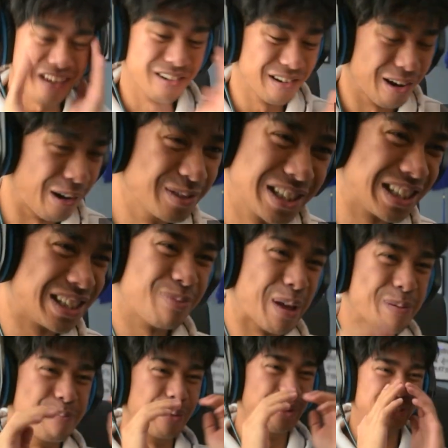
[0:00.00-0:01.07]
don't know, I'm just
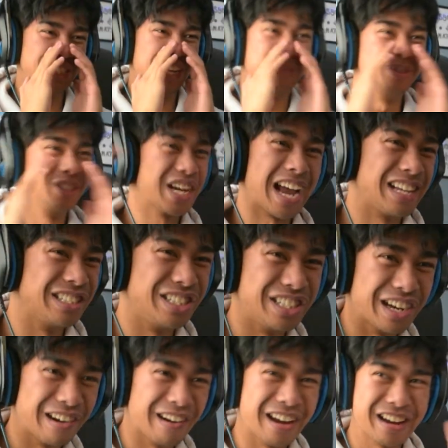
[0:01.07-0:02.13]
spitting bullshit. I'm chatting
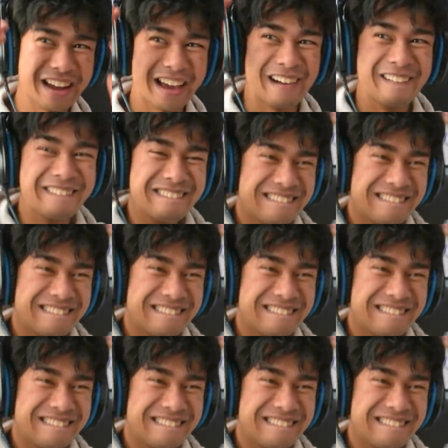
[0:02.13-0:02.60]
shit right now.